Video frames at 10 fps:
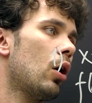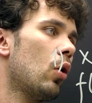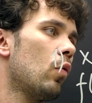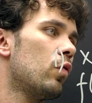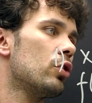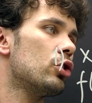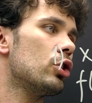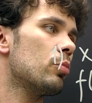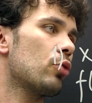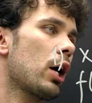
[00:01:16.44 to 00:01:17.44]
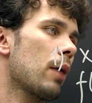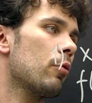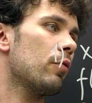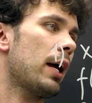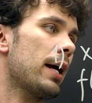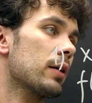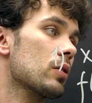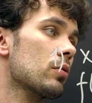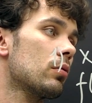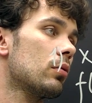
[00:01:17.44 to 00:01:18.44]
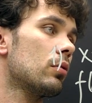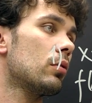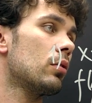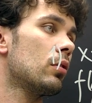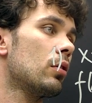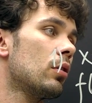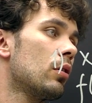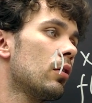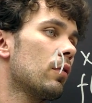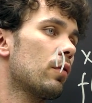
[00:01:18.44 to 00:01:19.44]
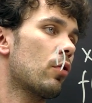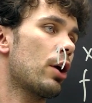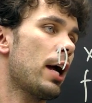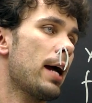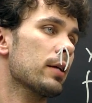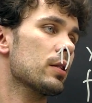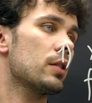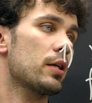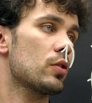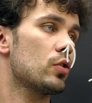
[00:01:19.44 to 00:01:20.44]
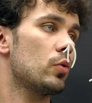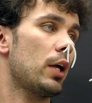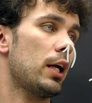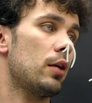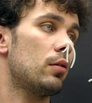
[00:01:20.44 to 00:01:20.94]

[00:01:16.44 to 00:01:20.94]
over g prime of x for x tends to a.